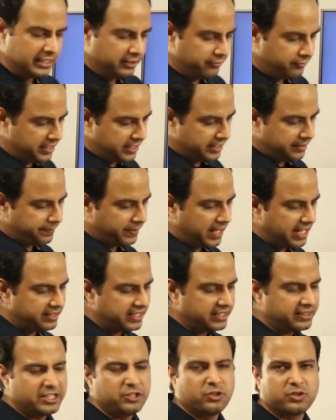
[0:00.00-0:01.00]
And
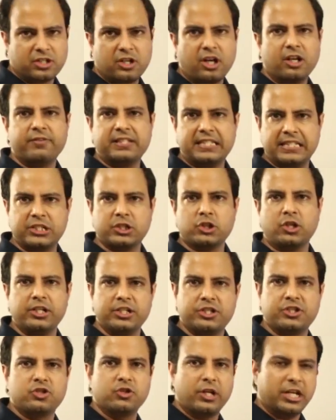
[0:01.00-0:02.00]
then the user always has a
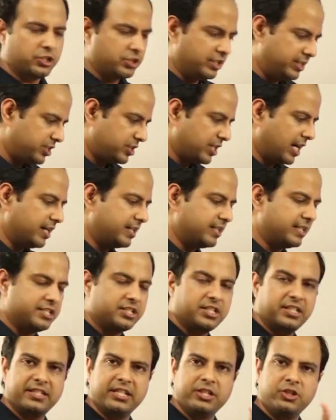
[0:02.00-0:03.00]
choice to actually start
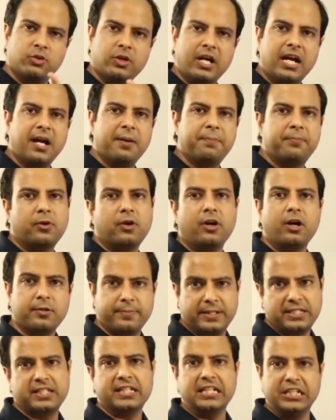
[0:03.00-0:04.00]
testing the new app or
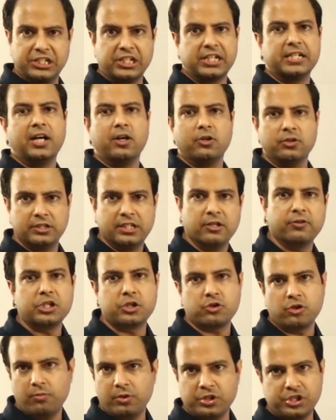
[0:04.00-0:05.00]
basically shut down the
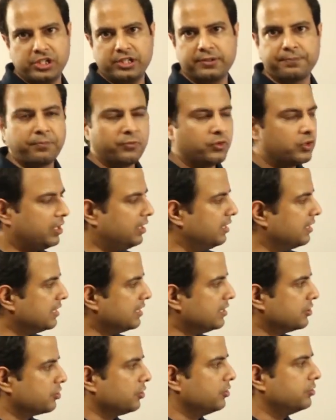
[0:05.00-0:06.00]
virtual machine. Okay?
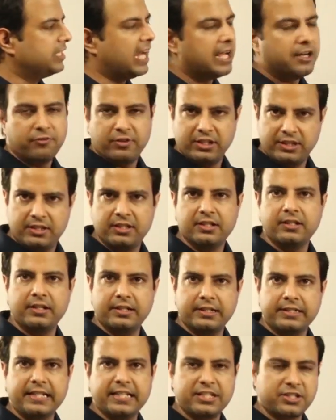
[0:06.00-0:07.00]
So done with
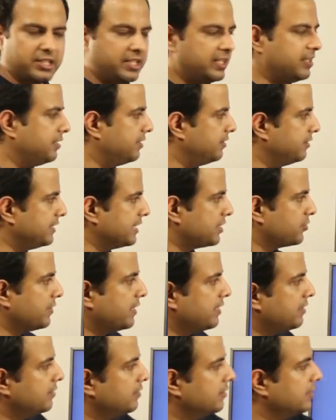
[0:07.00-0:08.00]
testing, that's
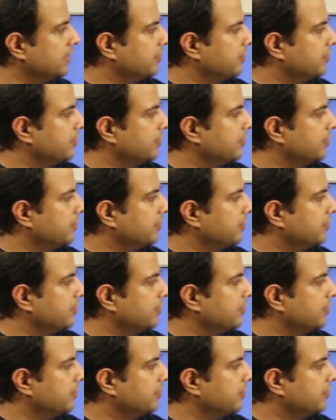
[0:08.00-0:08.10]
when